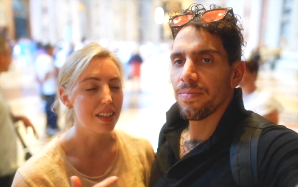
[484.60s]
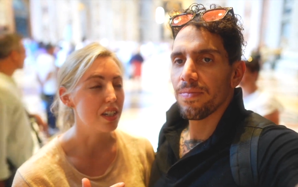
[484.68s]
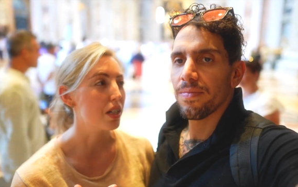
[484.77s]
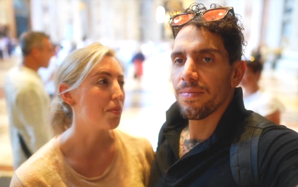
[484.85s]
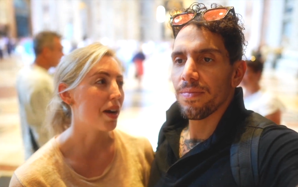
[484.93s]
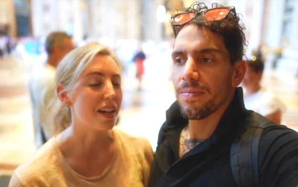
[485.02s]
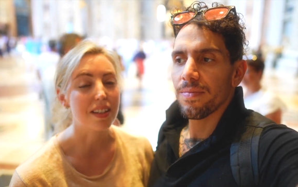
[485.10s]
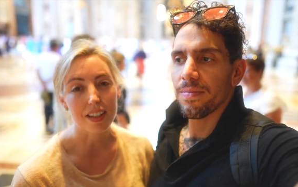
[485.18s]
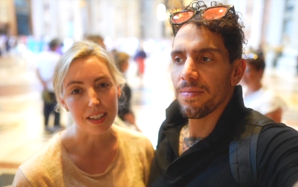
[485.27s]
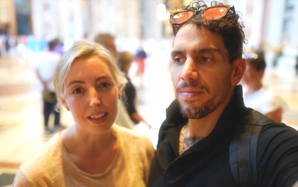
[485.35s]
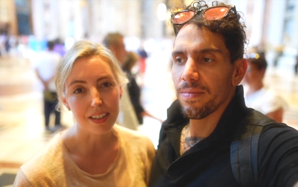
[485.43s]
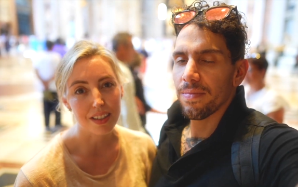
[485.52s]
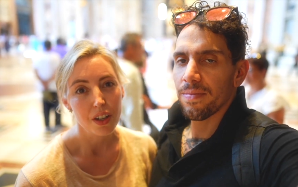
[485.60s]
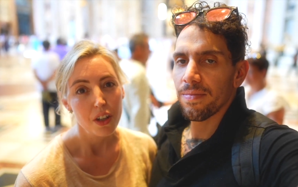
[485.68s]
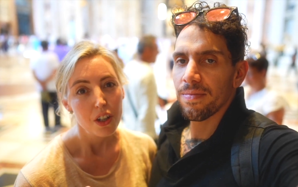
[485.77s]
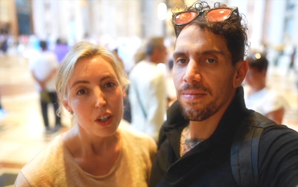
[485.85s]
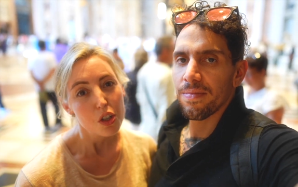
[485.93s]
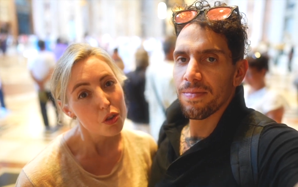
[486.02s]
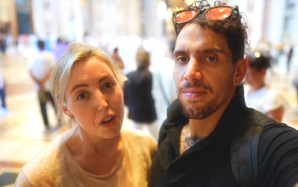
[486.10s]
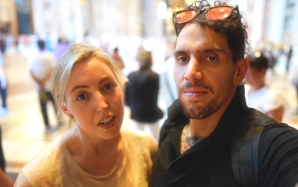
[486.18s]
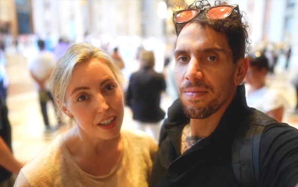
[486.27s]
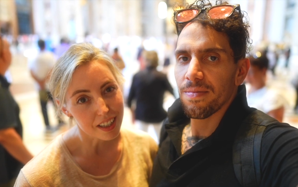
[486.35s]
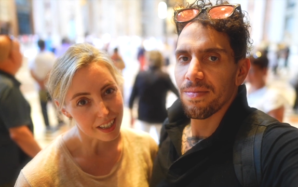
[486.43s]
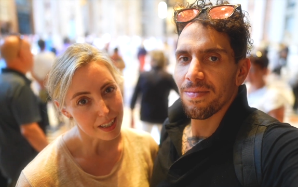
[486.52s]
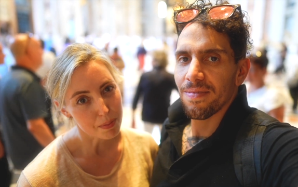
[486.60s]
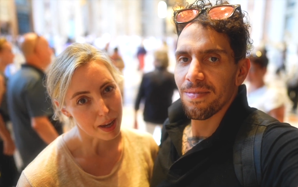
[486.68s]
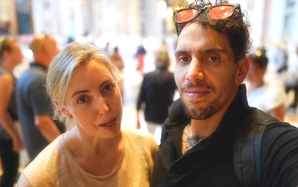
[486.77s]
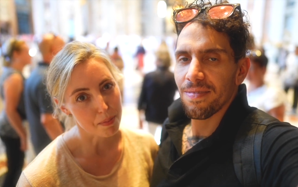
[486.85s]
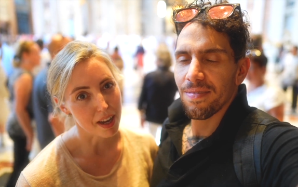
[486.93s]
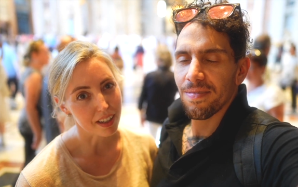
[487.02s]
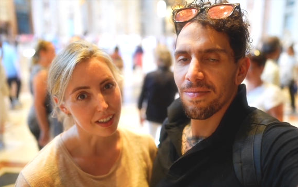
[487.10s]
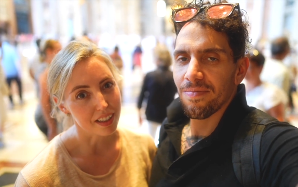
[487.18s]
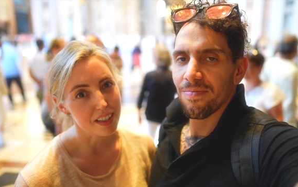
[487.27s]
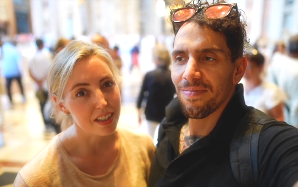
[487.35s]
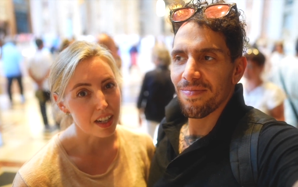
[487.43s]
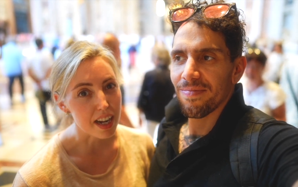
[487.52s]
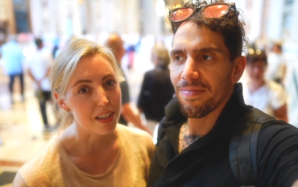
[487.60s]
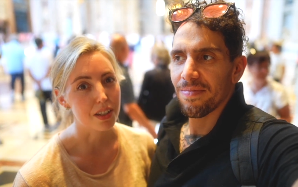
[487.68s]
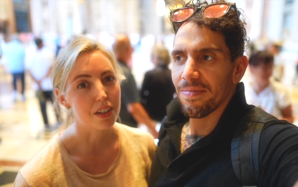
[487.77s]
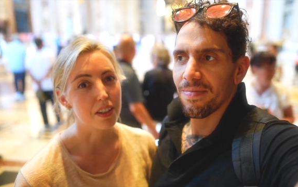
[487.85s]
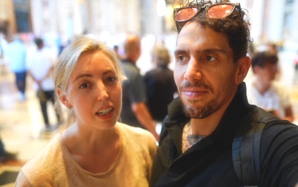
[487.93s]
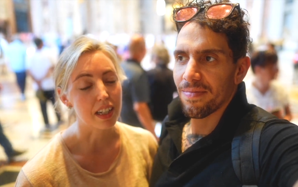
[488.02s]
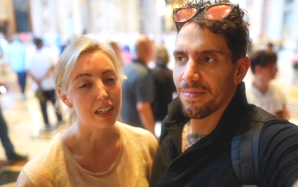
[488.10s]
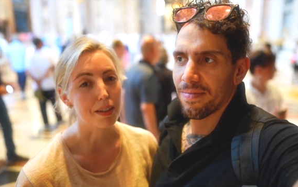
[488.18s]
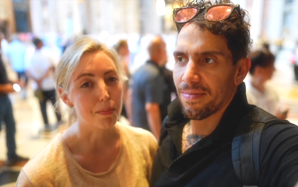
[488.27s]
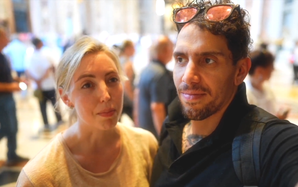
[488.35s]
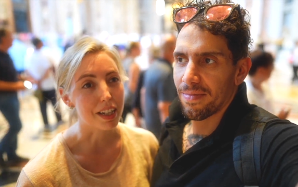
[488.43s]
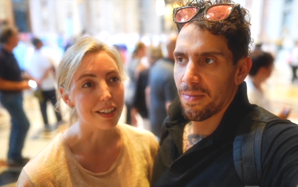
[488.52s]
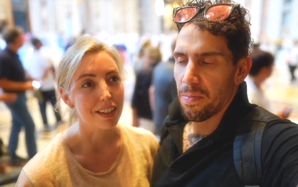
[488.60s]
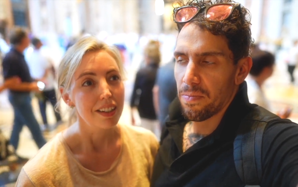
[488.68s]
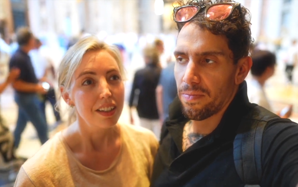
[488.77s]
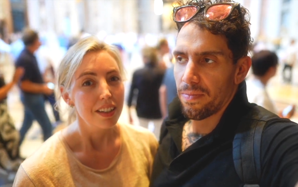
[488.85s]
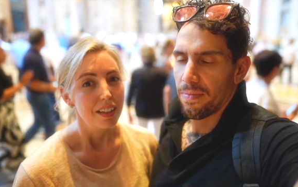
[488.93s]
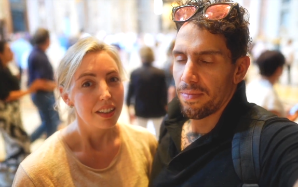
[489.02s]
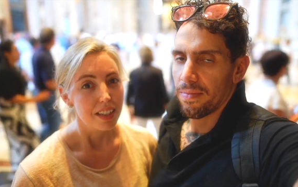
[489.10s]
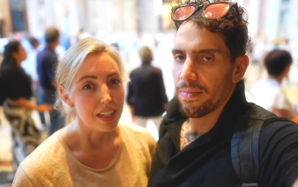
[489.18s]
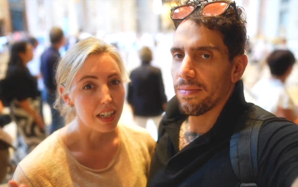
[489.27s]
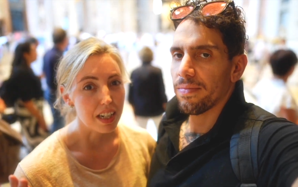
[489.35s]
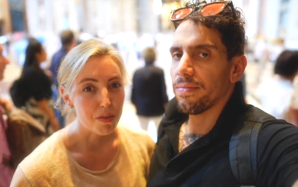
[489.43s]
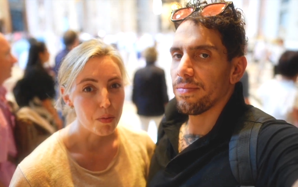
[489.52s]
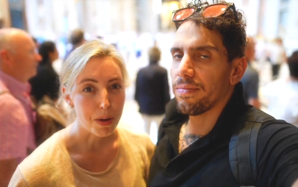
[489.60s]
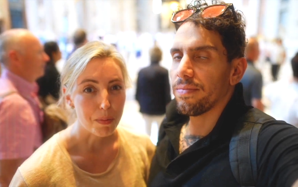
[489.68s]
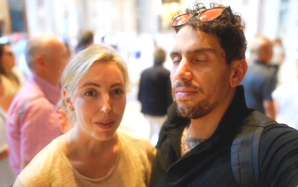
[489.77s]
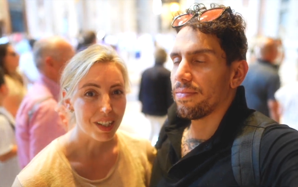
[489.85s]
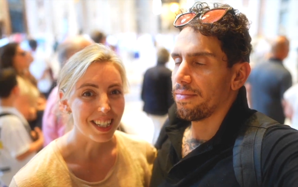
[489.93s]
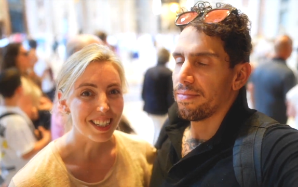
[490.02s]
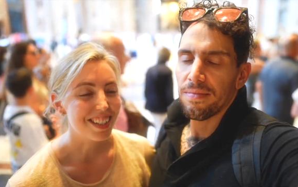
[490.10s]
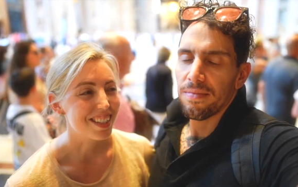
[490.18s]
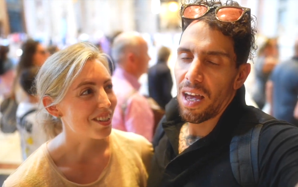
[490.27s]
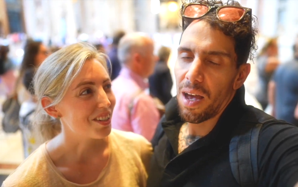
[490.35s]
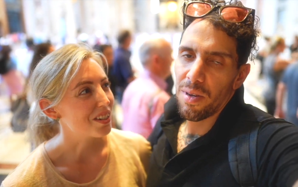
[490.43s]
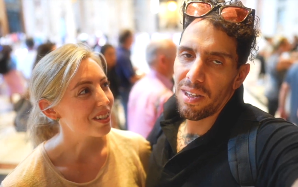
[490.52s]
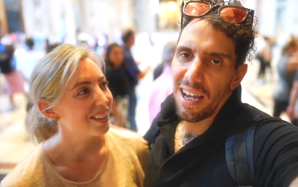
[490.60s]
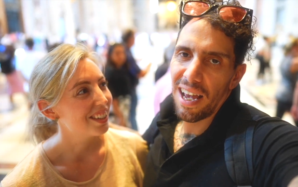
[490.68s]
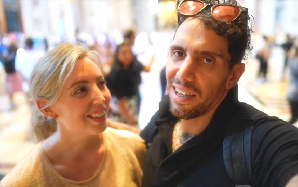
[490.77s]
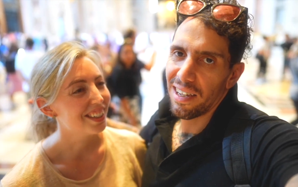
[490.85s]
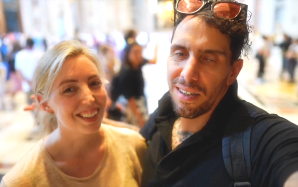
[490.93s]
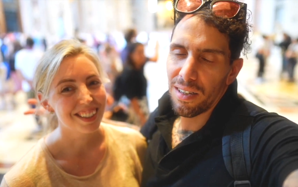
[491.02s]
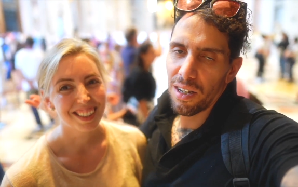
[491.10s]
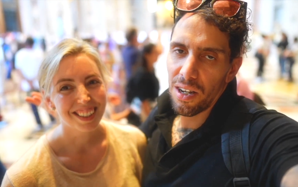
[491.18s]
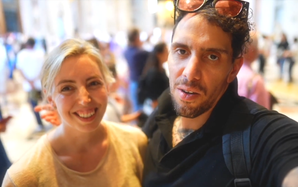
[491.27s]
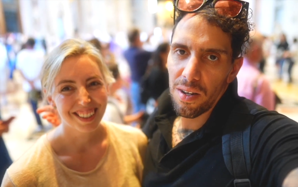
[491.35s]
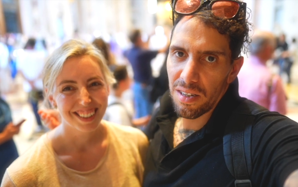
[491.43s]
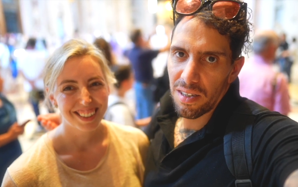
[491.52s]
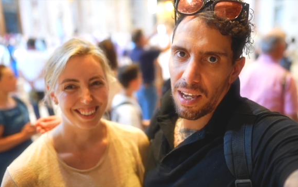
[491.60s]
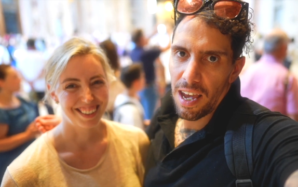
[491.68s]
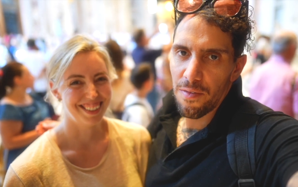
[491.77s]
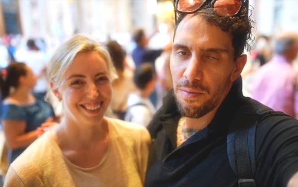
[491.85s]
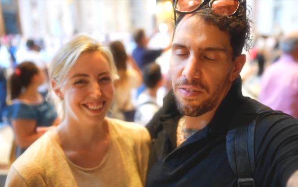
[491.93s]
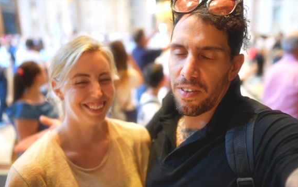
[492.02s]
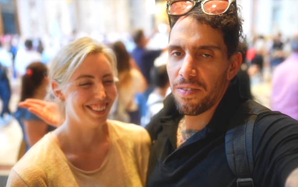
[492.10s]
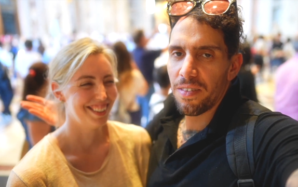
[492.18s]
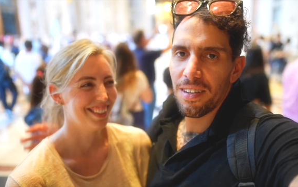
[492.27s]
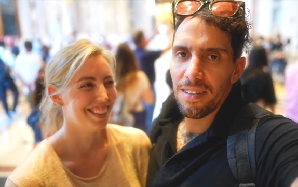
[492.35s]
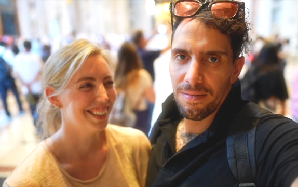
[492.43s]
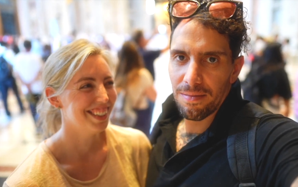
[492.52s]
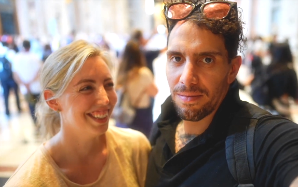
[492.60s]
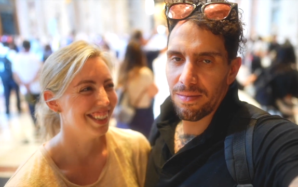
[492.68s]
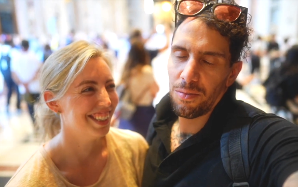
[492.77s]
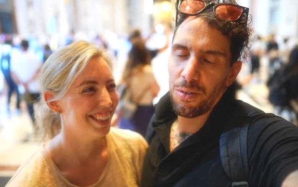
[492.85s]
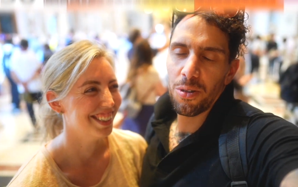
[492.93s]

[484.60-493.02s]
Speaker 1: the Duke has his drone in his backpack, and there's tight security here, but they didn't have a problem with it. So
Speaker 2: I'm Italian, you know, I just gave him a fifty and we're